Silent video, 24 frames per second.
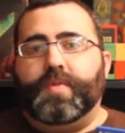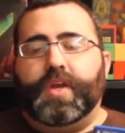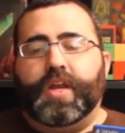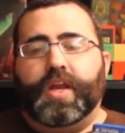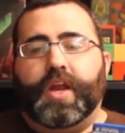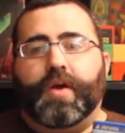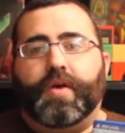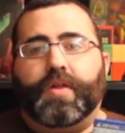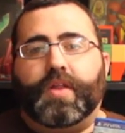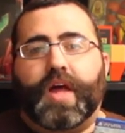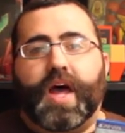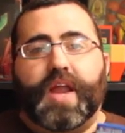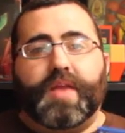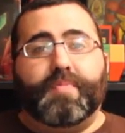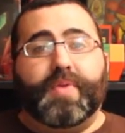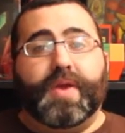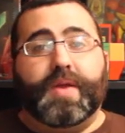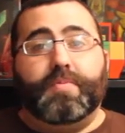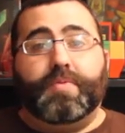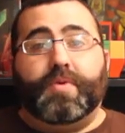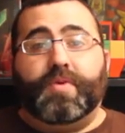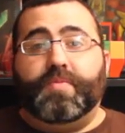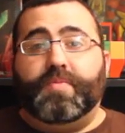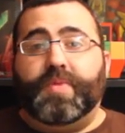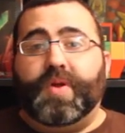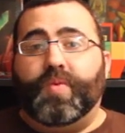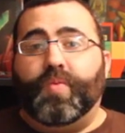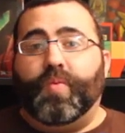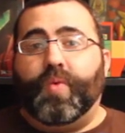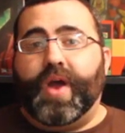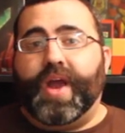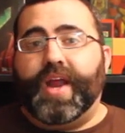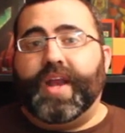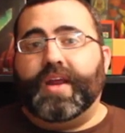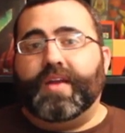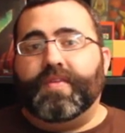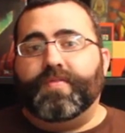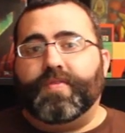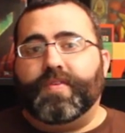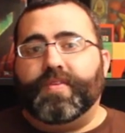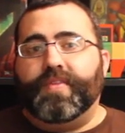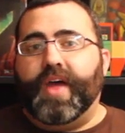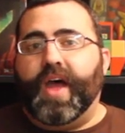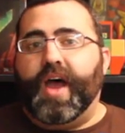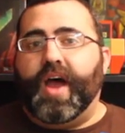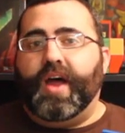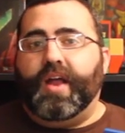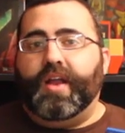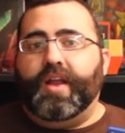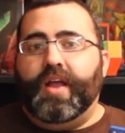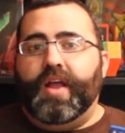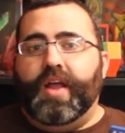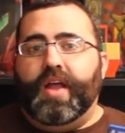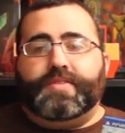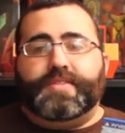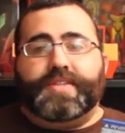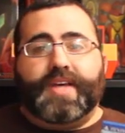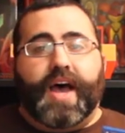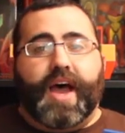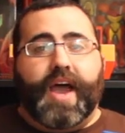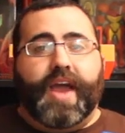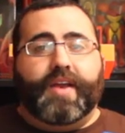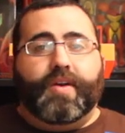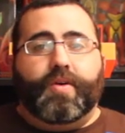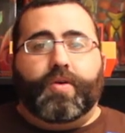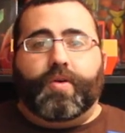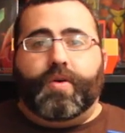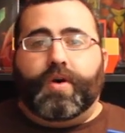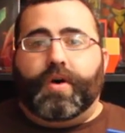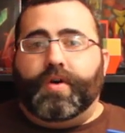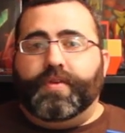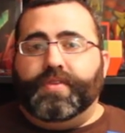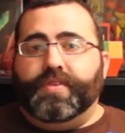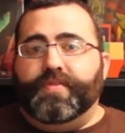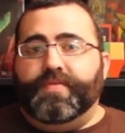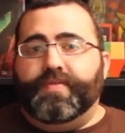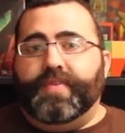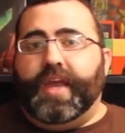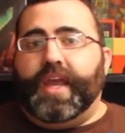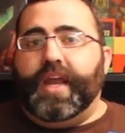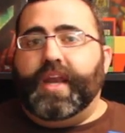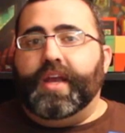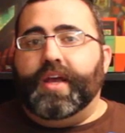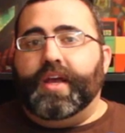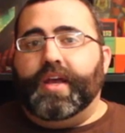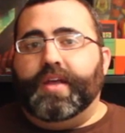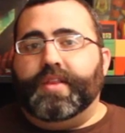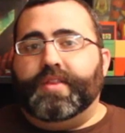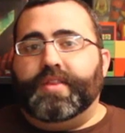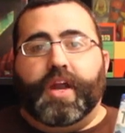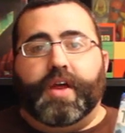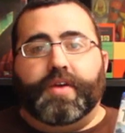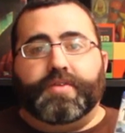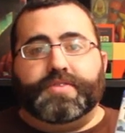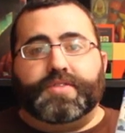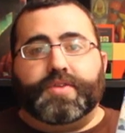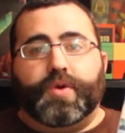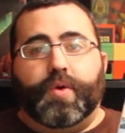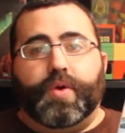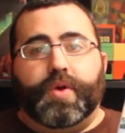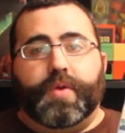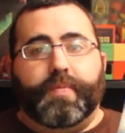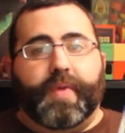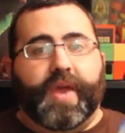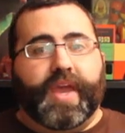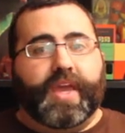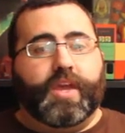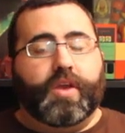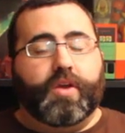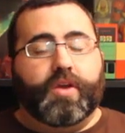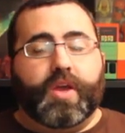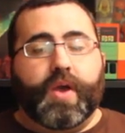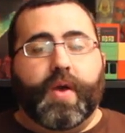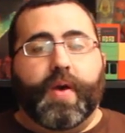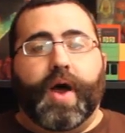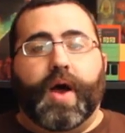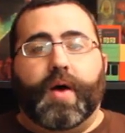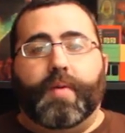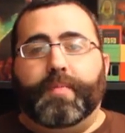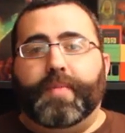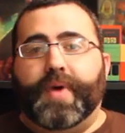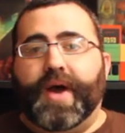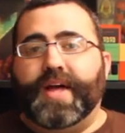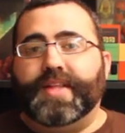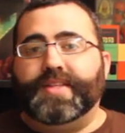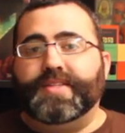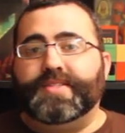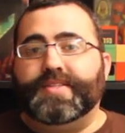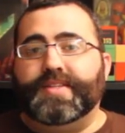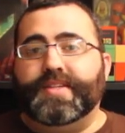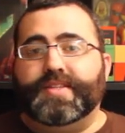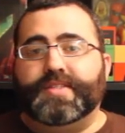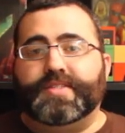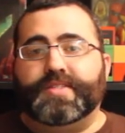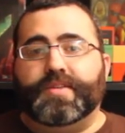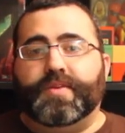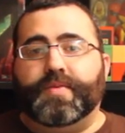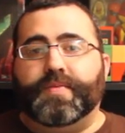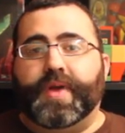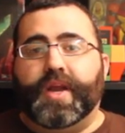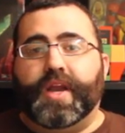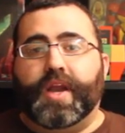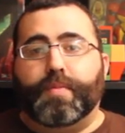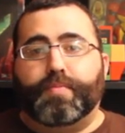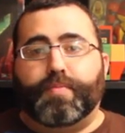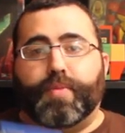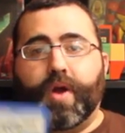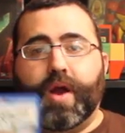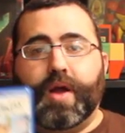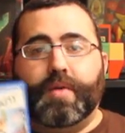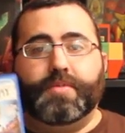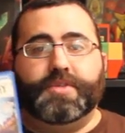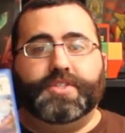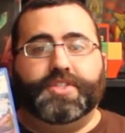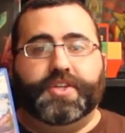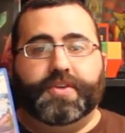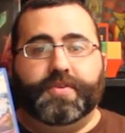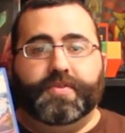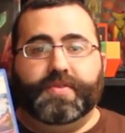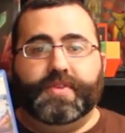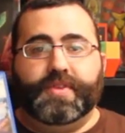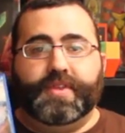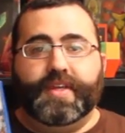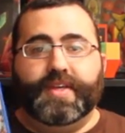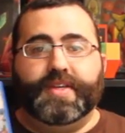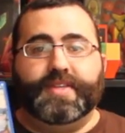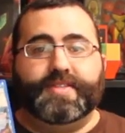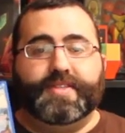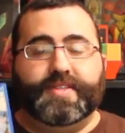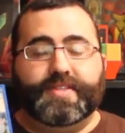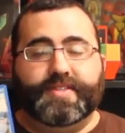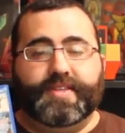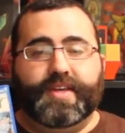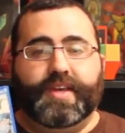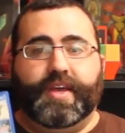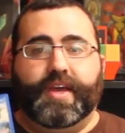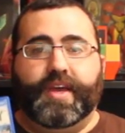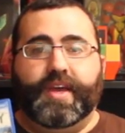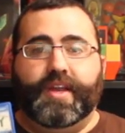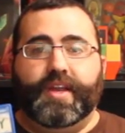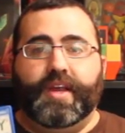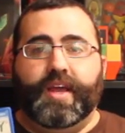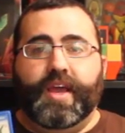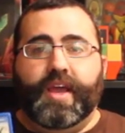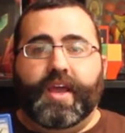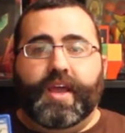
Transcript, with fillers: You know, a lot of people have been waiting for that title on the Vita that was going to make you go out and buy the system, and I promise you, this is it.